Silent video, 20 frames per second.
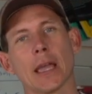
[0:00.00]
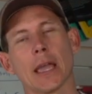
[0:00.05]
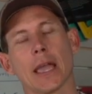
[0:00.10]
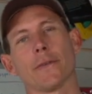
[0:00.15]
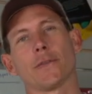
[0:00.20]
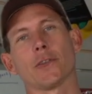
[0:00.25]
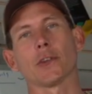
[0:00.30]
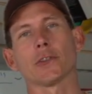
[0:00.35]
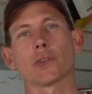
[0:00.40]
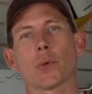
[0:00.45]

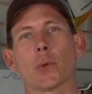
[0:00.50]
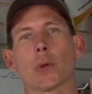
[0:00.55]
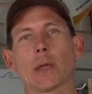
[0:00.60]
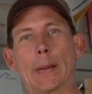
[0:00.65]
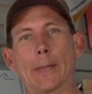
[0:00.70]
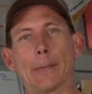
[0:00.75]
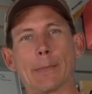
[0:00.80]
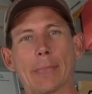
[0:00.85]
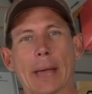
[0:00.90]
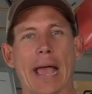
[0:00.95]
If you're doing a
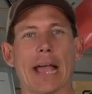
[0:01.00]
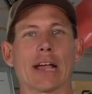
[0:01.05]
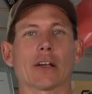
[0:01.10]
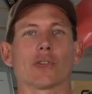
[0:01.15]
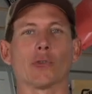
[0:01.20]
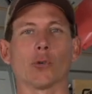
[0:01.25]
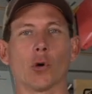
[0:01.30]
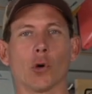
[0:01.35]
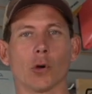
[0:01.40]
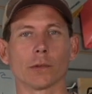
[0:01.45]
back
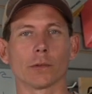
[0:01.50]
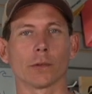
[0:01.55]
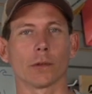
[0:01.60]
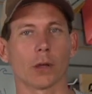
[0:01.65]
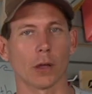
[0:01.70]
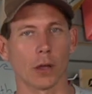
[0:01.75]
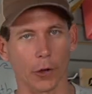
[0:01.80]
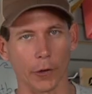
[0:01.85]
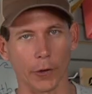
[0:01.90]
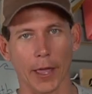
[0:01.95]
roll,
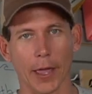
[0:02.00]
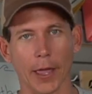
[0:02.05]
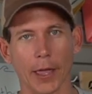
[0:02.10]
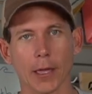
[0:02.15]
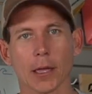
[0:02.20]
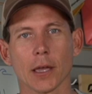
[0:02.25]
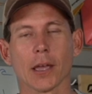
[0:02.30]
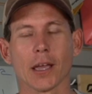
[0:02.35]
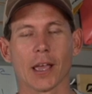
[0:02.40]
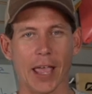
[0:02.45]
okay,
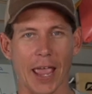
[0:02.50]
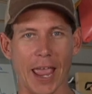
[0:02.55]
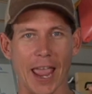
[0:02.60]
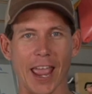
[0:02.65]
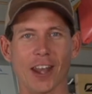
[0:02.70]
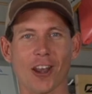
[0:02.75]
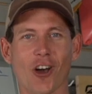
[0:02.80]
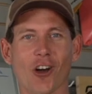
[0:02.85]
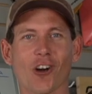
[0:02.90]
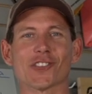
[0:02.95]

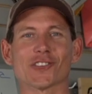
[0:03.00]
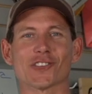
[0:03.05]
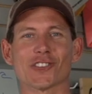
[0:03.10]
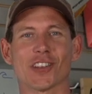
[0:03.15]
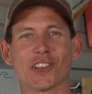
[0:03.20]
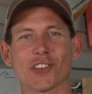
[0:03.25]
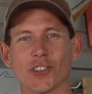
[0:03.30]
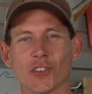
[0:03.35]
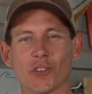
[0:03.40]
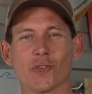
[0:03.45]
and all of a
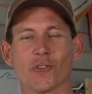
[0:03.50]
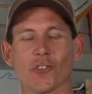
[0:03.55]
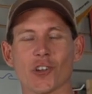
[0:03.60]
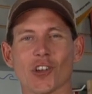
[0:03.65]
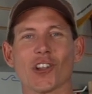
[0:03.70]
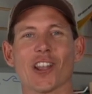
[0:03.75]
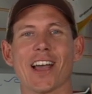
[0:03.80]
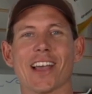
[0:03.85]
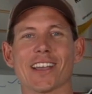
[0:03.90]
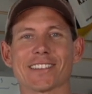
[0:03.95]
sudden you
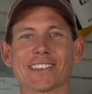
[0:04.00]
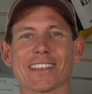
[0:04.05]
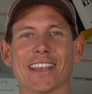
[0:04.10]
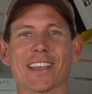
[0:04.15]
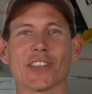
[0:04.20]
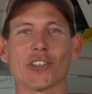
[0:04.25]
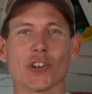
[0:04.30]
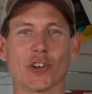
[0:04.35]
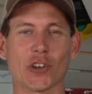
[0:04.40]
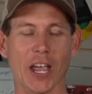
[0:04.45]
realize
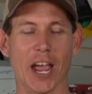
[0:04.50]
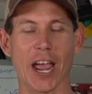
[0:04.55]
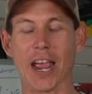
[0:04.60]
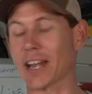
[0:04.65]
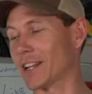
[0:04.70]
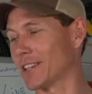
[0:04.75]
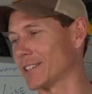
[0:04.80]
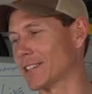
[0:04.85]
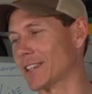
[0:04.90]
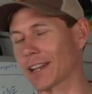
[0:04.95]
that your
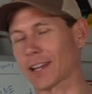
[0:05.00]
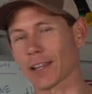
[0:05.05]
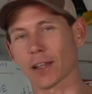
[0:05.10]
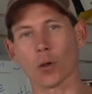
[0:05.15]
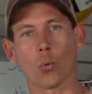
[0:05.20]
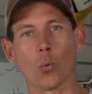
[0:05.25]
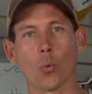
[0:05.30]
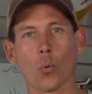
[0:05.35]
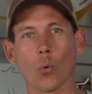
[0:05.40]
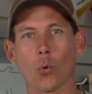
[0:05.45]
kite is getting
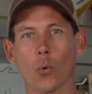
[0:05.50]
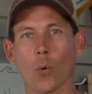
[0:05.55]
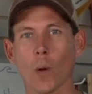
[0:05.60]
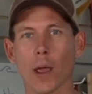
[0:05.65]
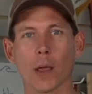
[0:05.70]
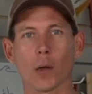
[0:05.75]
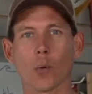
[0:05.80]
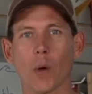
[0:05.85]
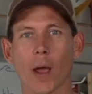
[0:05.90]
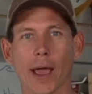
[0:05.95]

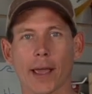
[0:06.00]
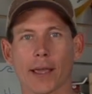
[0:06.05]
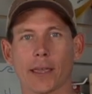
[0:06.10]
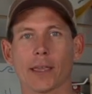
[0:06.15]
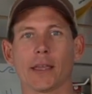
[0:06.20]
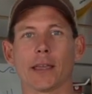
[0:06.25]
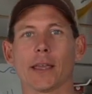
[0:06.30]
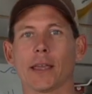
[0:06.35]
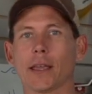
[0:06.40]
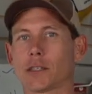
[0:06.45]
way
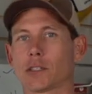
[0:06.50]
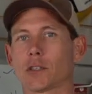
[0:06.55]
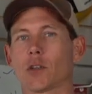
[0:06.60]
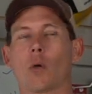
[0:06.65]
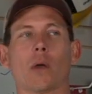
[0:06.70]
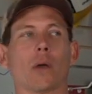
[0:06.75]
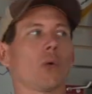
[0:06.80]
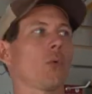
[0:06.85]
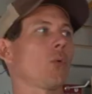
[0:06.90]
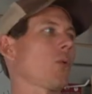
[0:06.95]
wacky. It's
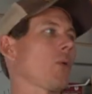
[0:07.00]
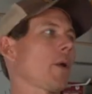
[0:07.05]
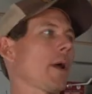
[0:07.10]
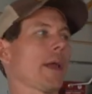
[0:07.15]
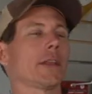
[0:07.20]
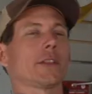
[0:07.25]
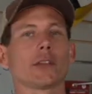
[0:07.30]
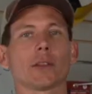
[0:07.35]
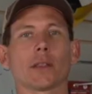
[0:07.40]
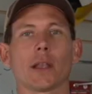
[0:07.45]
going
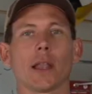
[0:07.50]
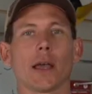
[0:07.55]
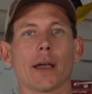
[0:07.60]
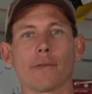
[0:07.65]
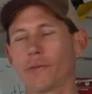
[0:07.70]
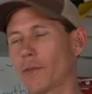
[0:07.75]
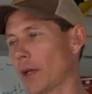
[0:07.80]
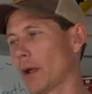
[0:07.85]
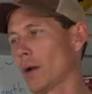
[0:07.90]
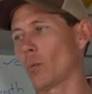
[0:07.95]
way to the
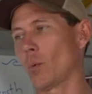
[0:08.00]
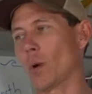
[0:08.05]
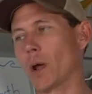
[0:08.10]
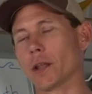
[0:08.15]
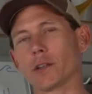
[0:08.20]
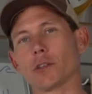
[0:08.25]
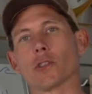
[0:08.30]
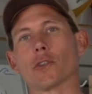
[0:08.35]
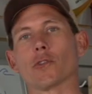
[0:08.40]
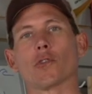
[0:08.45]
left, way
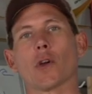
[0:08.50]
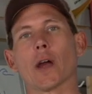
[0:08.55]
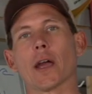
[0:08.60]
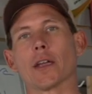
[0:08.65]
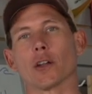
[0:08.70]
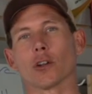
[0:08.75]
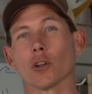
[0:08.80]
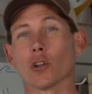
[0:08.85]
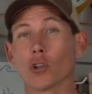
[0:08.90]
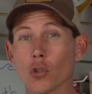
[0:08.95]
to the right.
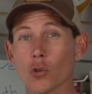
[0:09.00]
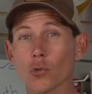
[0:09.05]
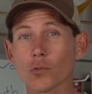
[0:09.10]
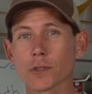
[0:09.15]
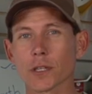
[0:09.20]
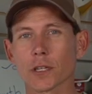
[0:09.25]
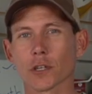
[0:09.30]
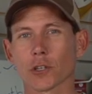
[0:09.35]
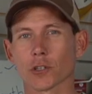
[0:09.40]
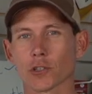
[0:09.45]
You're
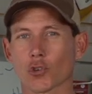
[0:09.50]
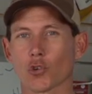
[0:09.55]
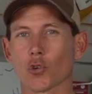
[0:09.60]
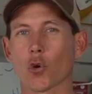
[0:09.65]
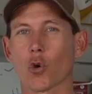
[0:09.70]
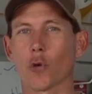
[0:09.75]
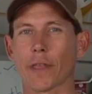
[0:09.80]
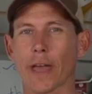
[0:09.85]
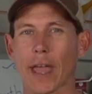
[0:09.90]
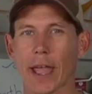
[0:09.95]
losing
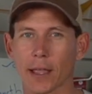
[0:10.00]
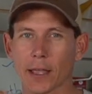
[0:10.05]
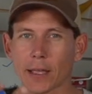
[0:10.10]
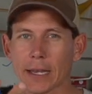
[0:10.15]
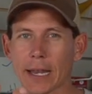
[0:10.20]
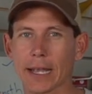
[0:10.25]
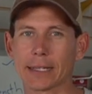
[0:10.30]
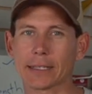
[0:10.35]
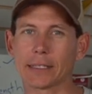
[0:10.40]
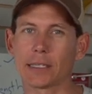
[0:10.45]
control of that
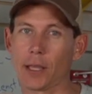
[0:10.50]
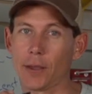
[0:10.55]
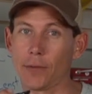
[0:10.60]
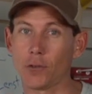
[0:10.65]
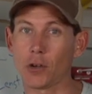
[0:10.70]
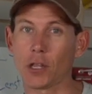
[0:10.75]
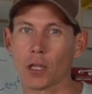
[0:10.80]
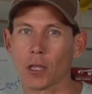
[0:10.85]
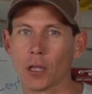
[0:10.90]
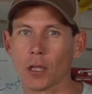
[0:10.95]

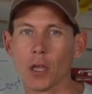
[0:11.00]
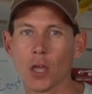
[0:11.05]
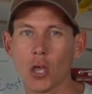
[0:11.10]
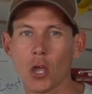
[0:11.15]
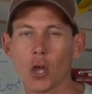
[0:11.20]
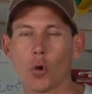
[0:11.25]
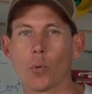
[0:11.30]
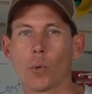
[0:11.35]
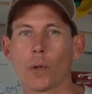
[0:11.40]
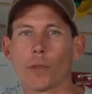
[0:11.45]
connectivity
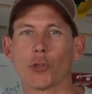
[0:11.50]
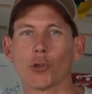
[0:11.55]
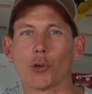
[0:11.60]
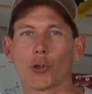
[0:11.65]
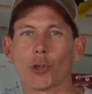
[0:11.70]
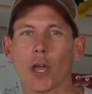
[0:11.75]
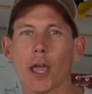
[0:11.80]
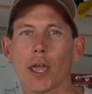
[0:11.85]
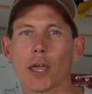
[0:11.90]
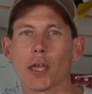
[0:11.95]
with your
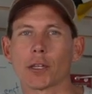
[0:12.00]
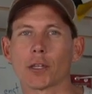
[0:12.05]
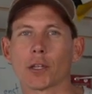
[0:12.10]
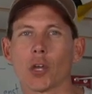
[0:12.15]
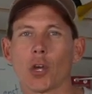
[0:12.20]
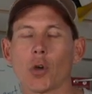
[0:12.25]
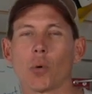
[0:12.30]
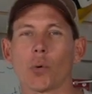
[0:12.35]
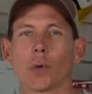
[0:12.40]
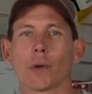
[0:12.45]
kite.
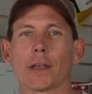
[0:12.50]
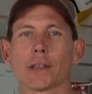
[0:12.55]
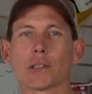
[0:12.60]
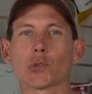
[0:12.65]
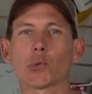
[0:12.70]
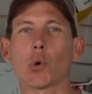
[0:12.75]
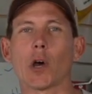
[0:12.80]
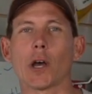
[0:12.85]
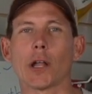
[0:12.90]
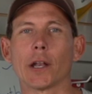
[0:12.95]
Well, guess
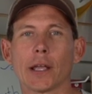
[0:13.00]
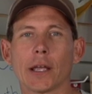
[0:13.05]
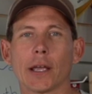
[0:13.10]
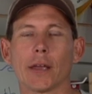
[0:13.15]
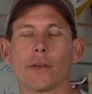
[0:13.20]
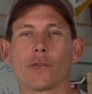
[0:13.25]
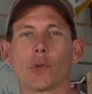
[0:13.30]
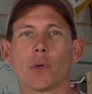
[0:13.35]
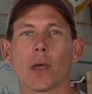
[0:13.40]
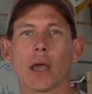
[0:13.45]
what?
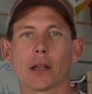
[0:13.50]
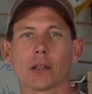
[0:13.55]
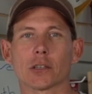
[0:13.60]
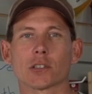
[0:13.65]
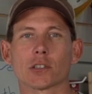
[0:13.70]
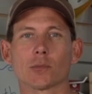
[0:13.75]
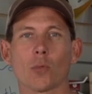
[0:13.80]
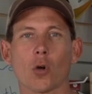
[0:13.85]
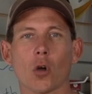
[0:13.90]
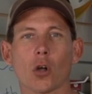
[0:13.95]
If you had a
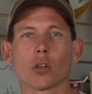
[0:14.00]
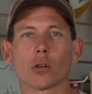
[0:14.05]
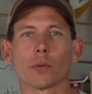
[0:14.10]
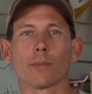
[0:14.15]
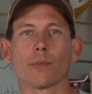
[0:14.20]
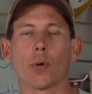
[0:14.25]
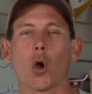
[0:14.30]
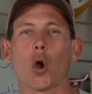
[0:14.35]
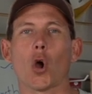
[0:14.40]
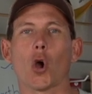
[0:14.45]
smaller
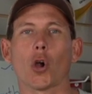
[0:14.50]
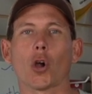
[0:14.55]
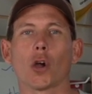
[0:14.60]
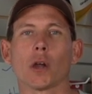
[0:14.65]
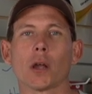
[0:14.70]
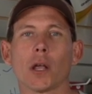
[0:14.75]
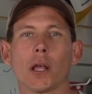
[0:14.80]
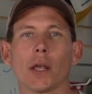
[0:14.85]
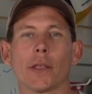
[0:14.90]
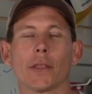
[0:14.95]
bar,
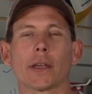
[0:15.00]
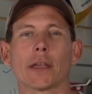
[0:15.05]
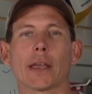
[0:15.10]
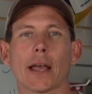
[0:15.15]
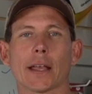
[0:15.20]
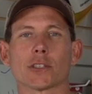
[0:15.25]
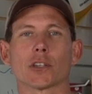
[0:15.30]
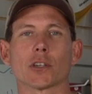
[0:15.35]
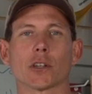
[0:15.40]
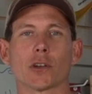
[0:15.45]
the
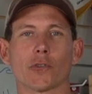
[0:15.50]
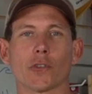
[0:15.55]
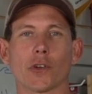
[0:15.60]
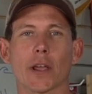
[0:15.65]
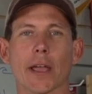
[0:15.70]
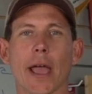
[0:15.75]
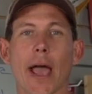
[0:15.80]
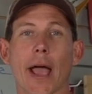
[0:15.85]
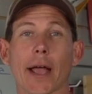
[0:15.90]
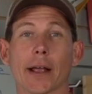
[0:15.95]
kite's going to
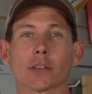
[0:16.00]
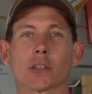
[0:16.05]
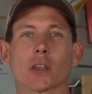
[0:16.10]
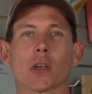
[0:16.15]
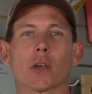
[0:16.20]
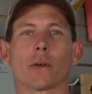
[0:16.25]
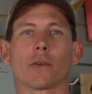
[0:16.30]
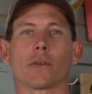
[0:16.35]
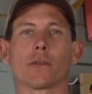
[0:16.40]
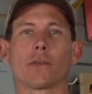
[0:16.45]
react
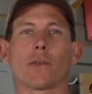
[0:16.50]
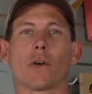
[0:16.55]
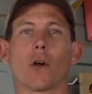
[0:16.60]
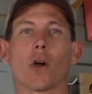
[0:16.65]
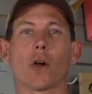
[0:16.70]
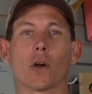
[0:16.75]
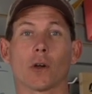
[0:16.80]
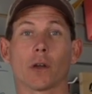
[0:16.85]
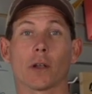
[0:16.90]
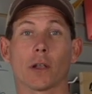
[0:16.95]

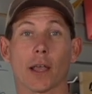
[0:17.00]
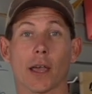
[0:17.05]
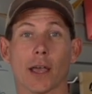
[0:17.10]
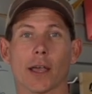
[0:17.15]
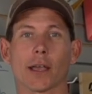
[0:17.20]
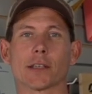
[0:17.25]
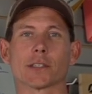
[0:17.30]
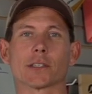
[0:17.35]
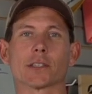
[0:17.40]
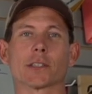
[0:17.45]
far
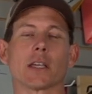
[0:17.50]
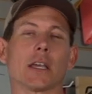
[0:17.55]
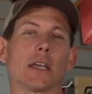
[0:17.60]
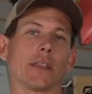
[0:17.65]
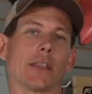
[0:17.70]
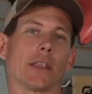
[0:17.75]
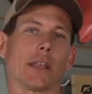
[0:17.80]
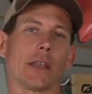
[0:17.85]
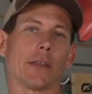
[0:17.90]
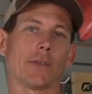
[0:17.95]
less
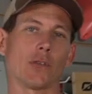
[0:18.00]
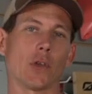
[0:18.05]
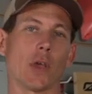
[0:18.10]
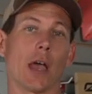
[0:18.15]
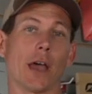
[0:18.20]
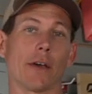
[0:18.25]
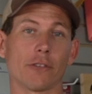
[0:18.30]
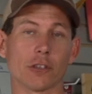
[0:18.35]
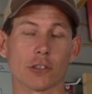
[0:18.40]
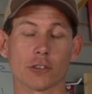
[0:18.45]
than if you
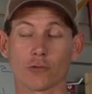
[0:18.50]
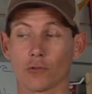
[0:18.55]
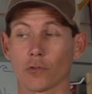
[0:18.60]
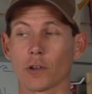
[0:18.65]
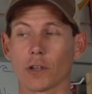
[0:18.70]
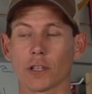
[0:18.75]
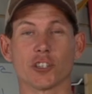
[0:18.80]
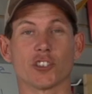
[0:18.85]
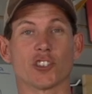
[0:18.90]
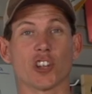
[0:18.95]
have this
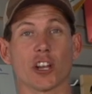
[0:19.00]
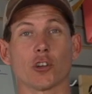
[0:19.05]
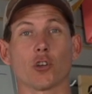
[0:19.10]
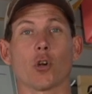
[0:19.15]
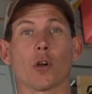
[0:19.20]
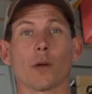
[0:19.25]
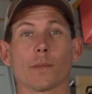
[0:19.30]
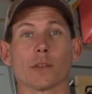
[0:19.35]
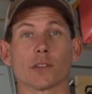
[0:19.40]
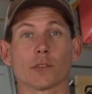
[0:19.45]
really
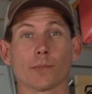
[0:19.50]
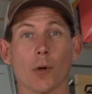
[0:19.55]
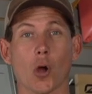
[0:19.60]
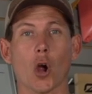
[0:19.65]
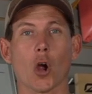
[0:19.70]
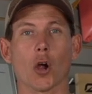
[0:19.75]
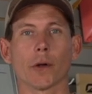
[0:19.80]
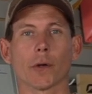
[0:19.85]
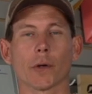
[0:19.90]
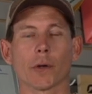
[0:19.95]
ginormous
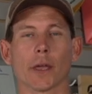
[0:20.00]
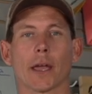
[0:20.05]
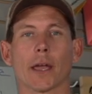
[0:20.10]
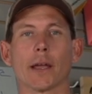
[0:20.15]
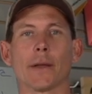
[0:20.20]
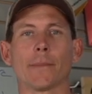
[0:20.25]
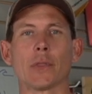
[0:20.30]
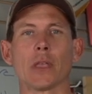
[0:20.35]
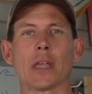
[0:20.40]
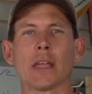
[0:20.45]
bar, okay?